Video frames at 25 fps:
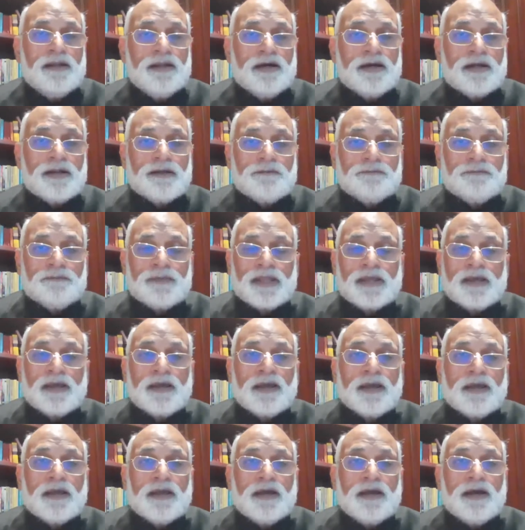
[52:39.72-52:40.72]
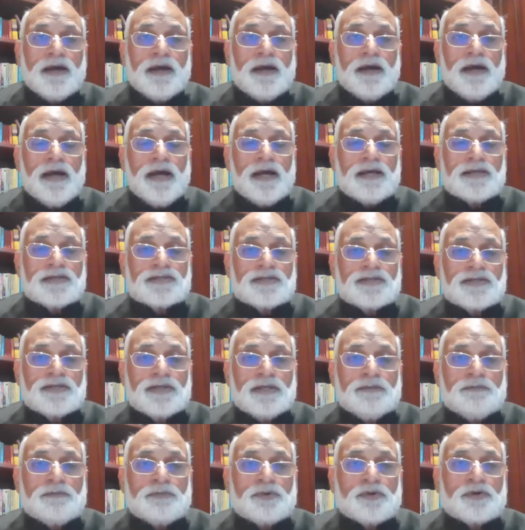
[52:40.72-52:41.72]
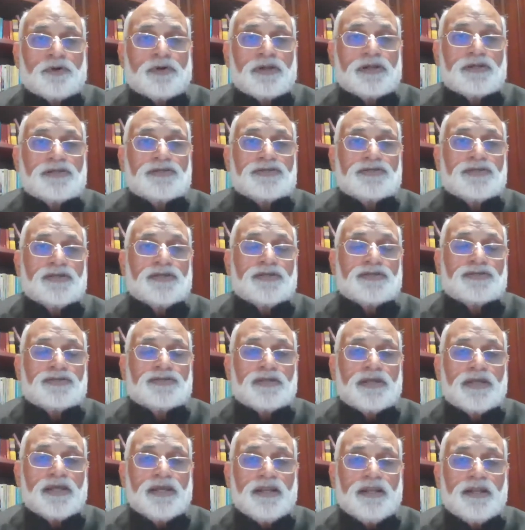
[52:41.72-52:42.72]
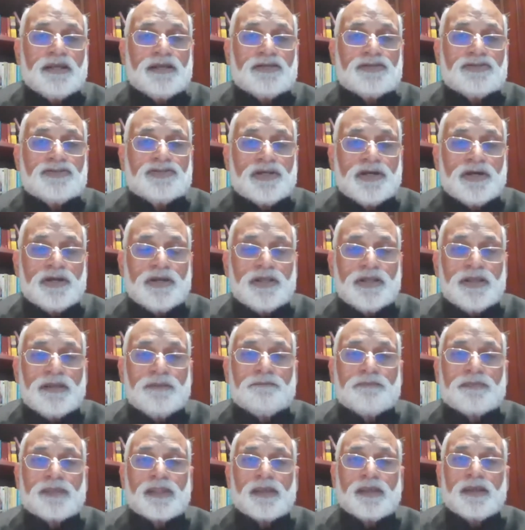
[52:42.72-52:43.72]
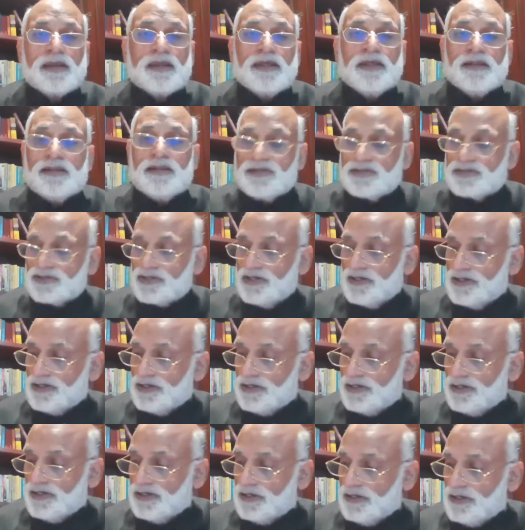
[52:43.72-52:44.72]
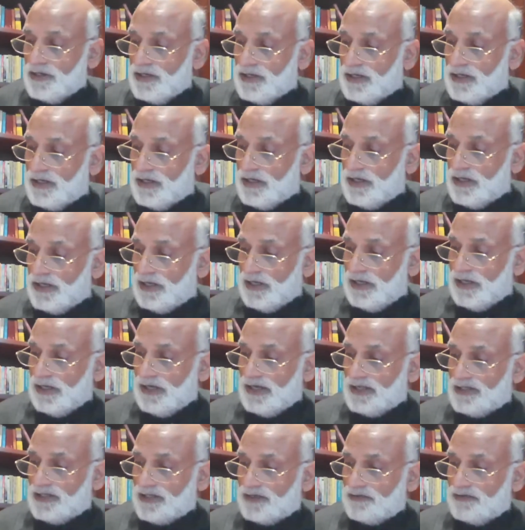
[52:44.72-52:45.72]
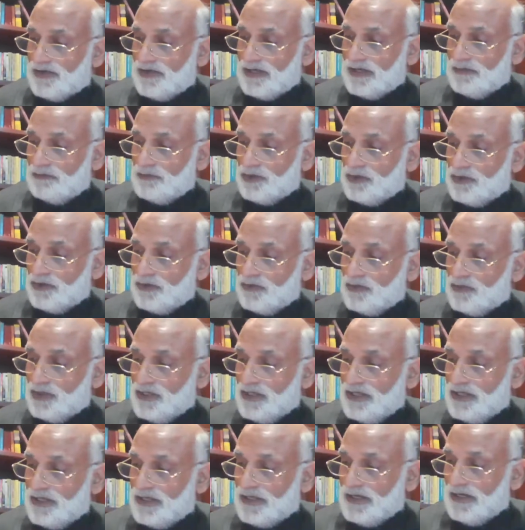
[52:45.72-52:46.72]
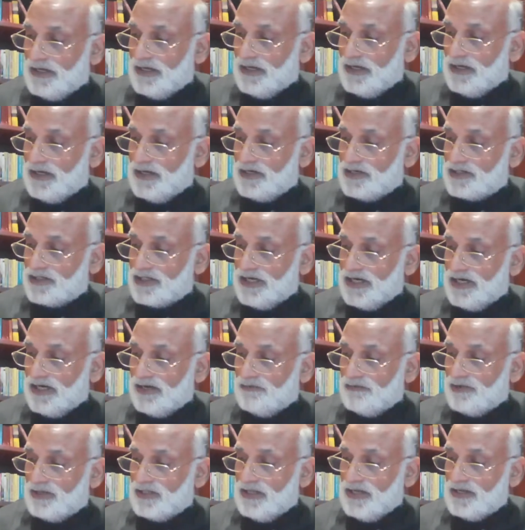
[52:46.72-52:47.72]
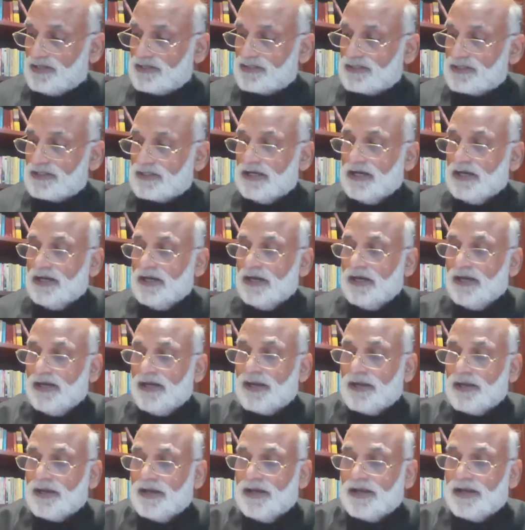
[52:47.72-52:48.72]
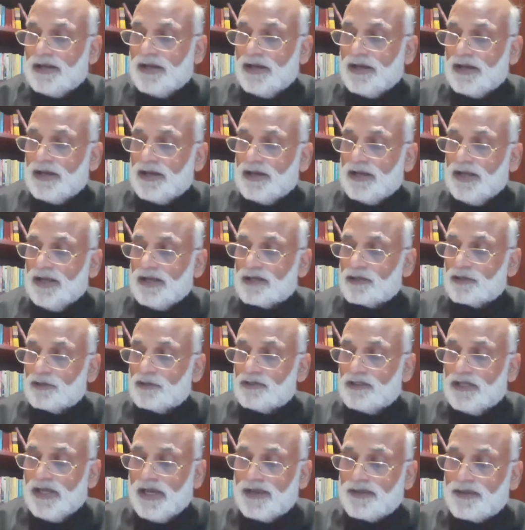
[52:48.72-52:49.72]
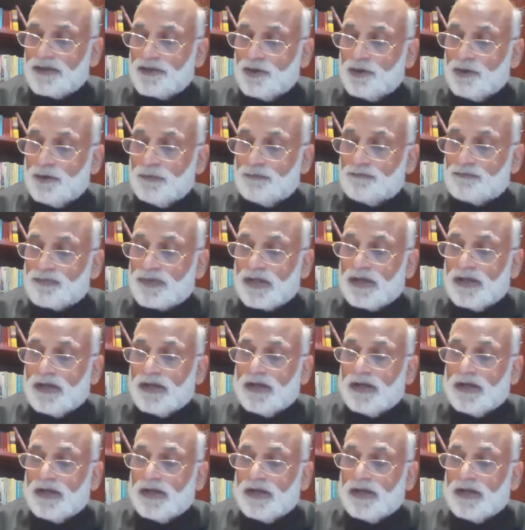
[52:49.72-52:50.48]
learn as he progresses in his journey, in his career. I think very beautifully shared with us, and I like to thank you.